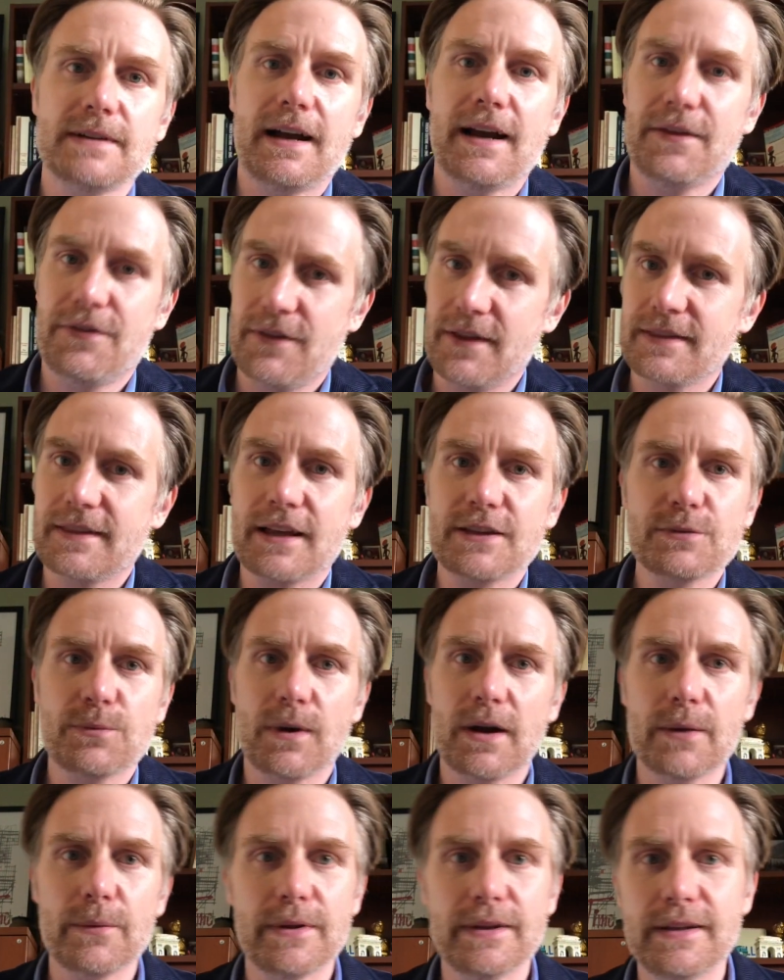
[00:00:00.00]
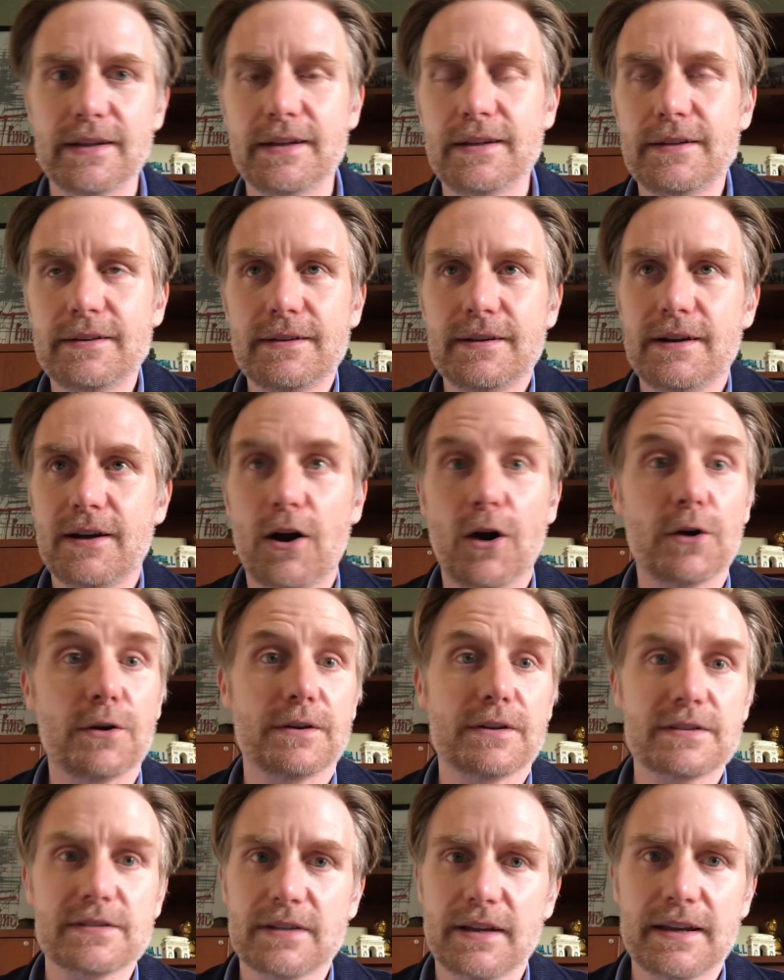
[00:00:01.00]
I think that's why we need
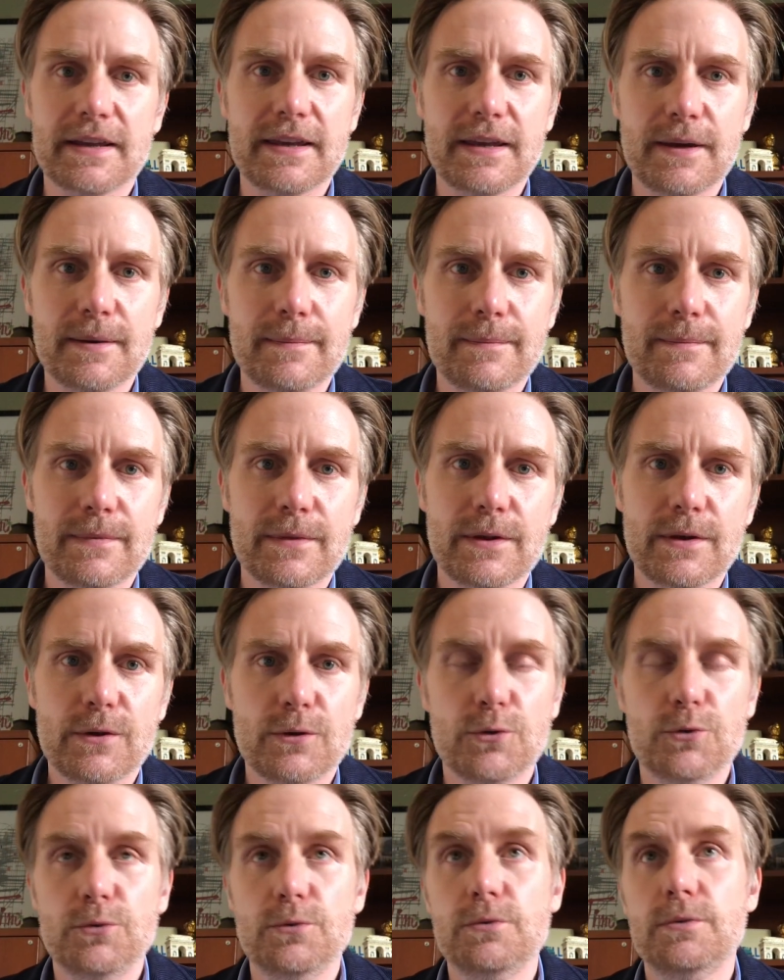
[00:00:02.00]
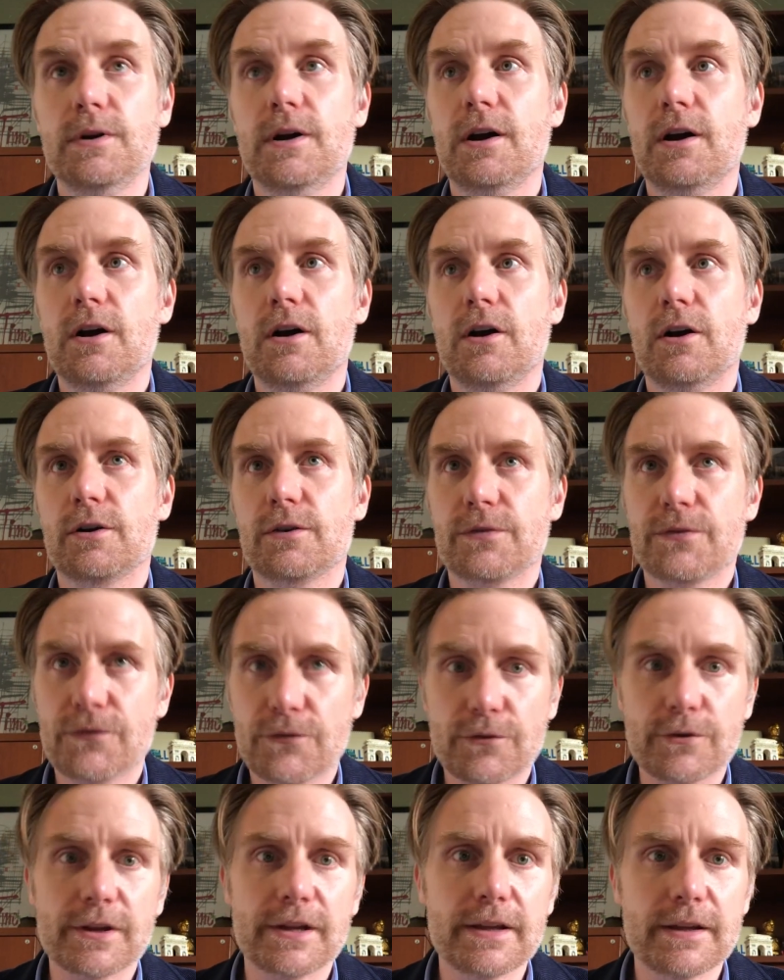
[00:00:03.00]
artists like him who are
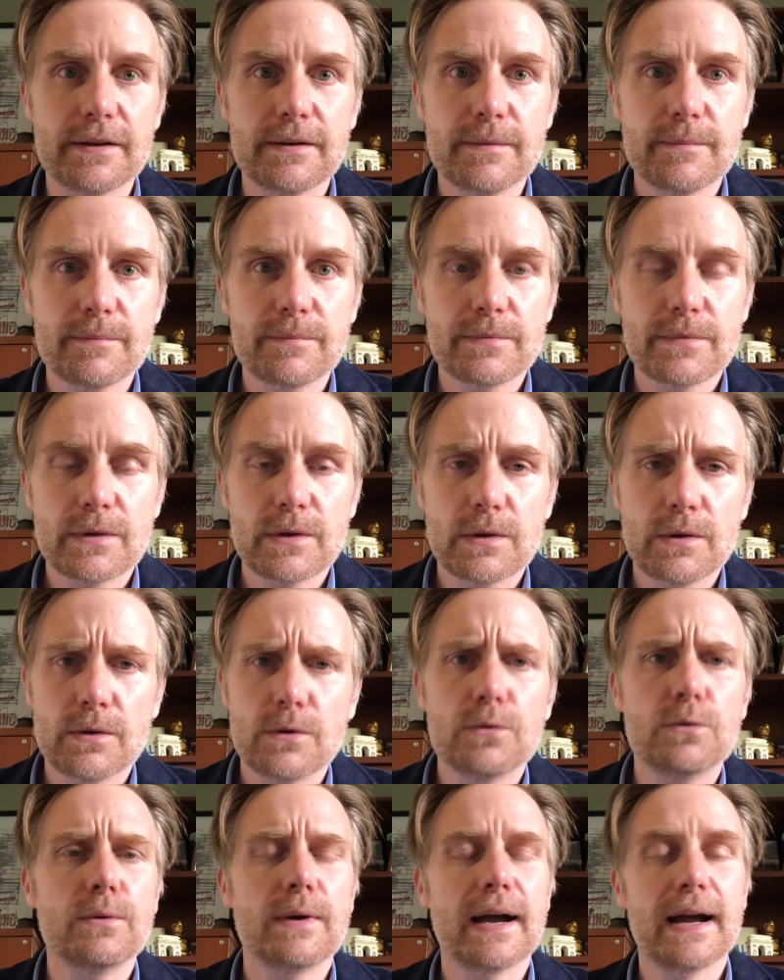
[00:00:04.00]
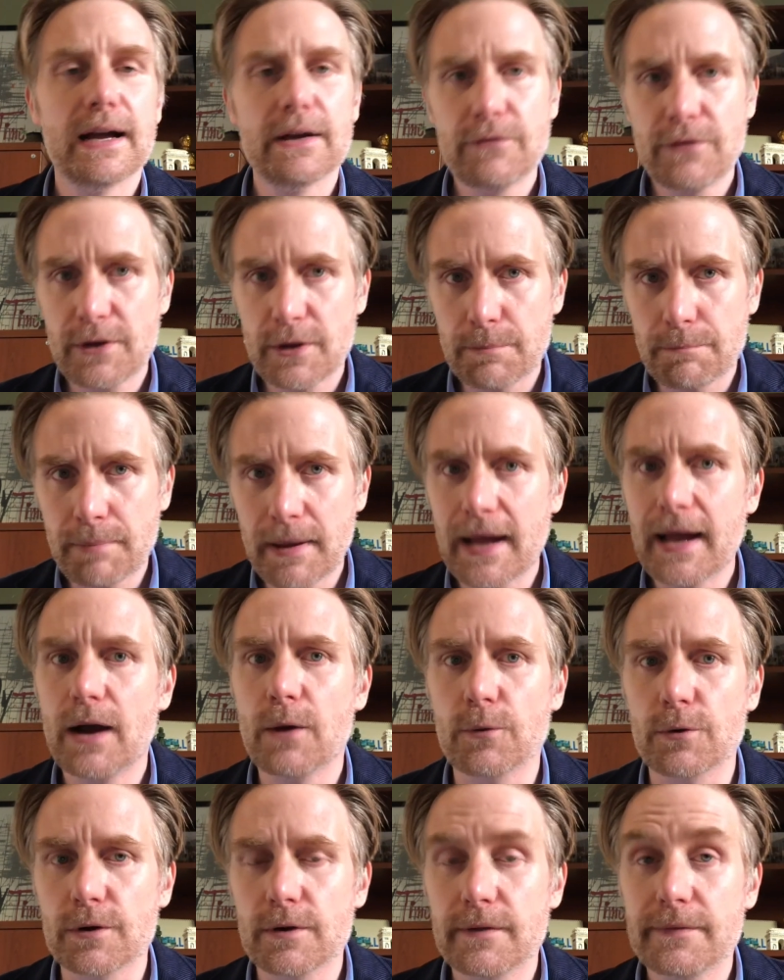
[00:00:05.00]
free, who have their
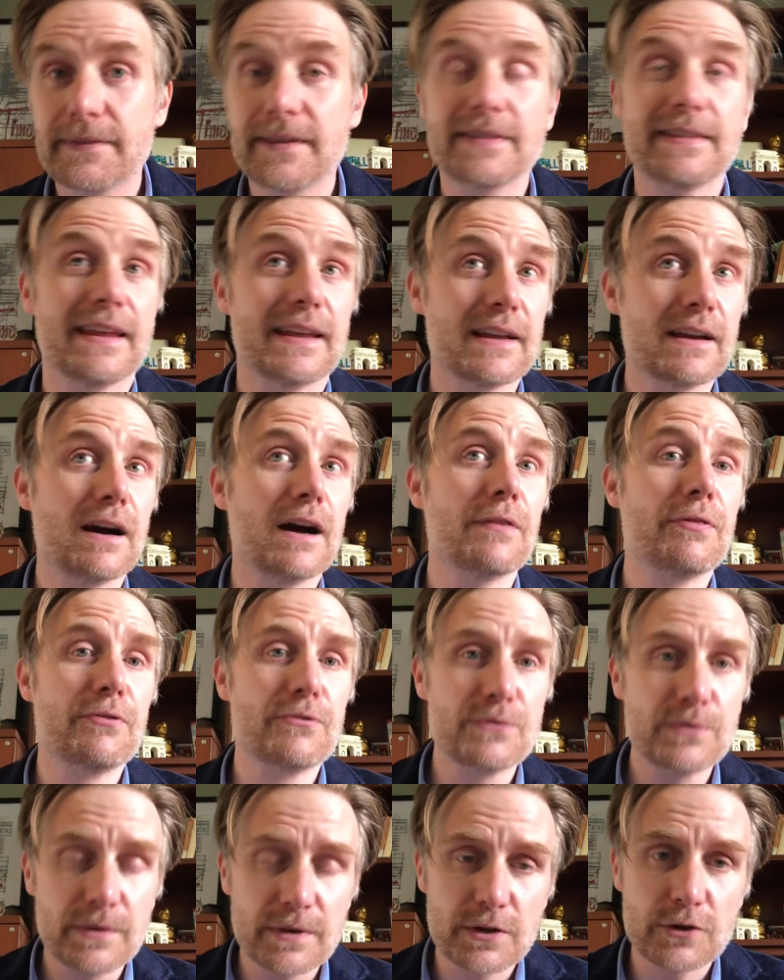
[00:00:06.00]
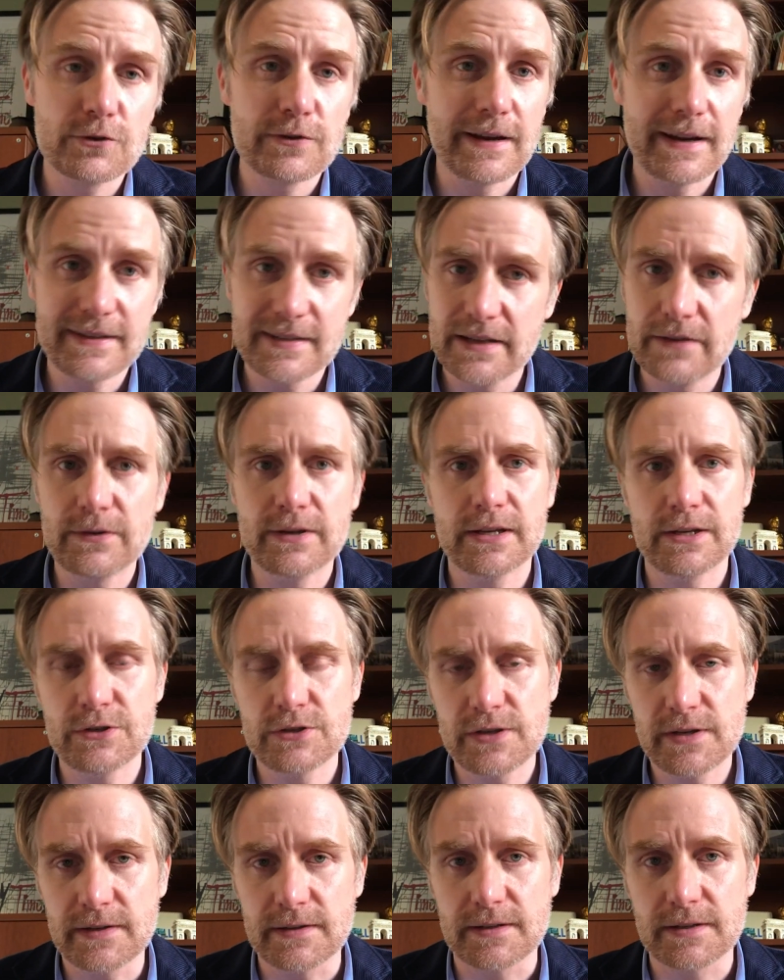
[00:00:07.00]
power that they got through their creativity and
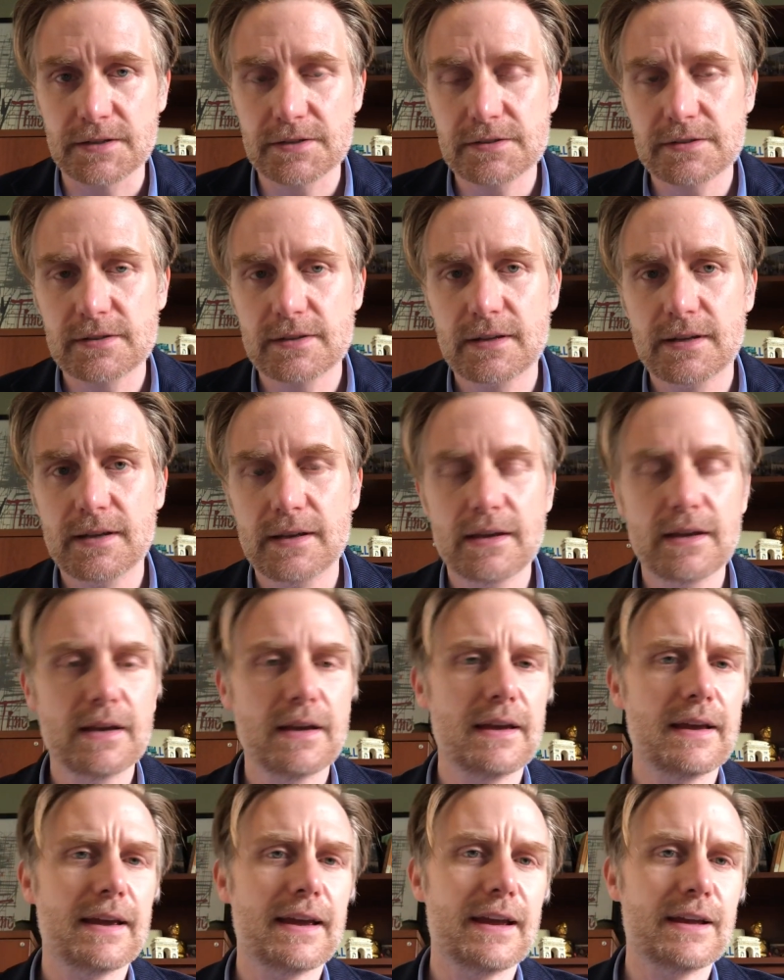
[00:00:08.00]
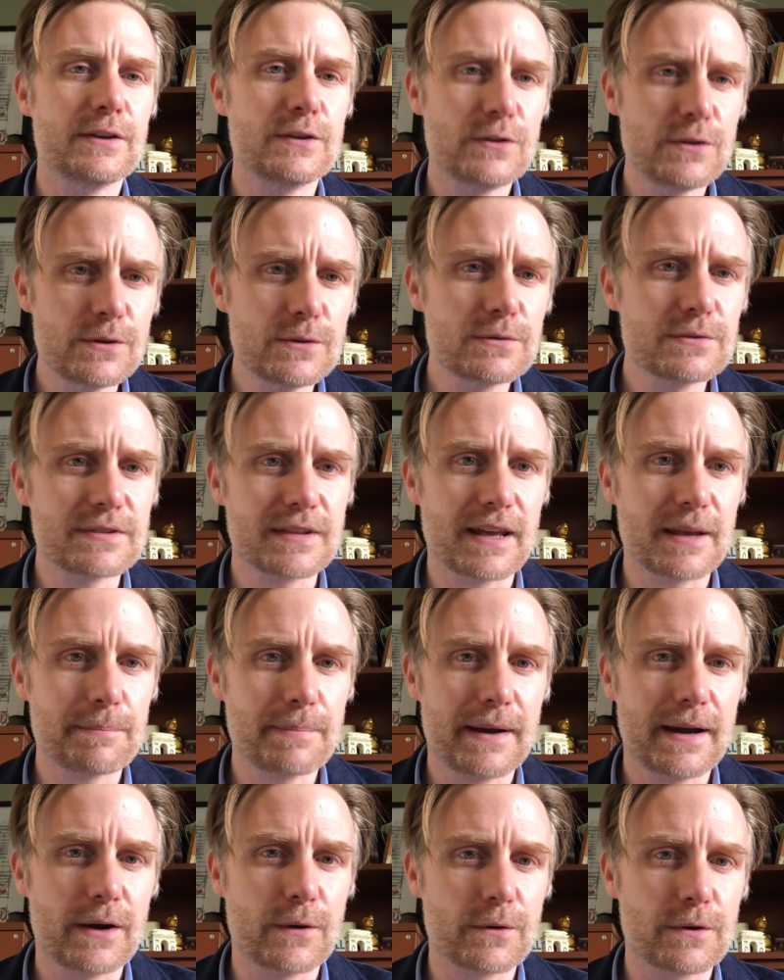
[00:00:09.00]
genius, and use that
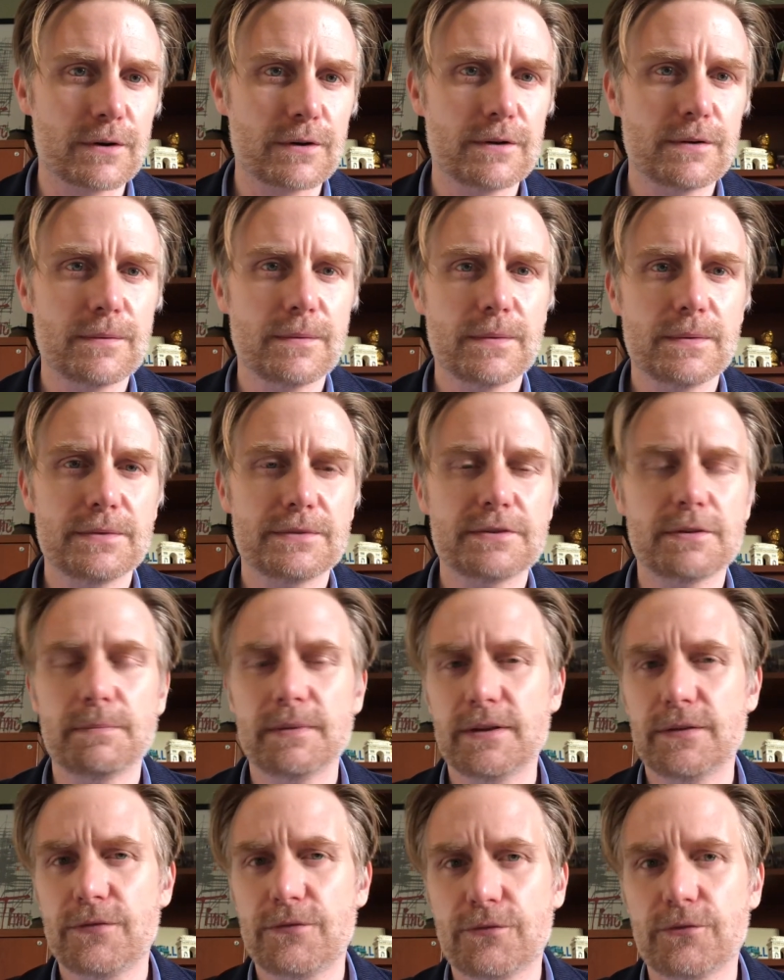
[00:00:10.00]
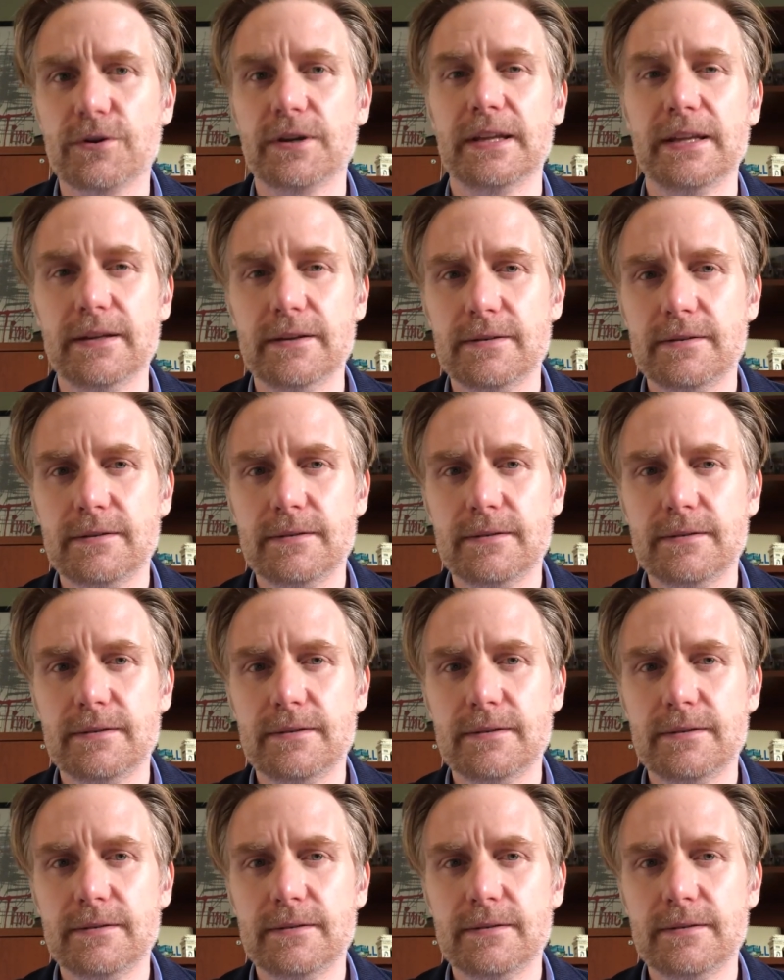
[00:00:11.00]
power to be free.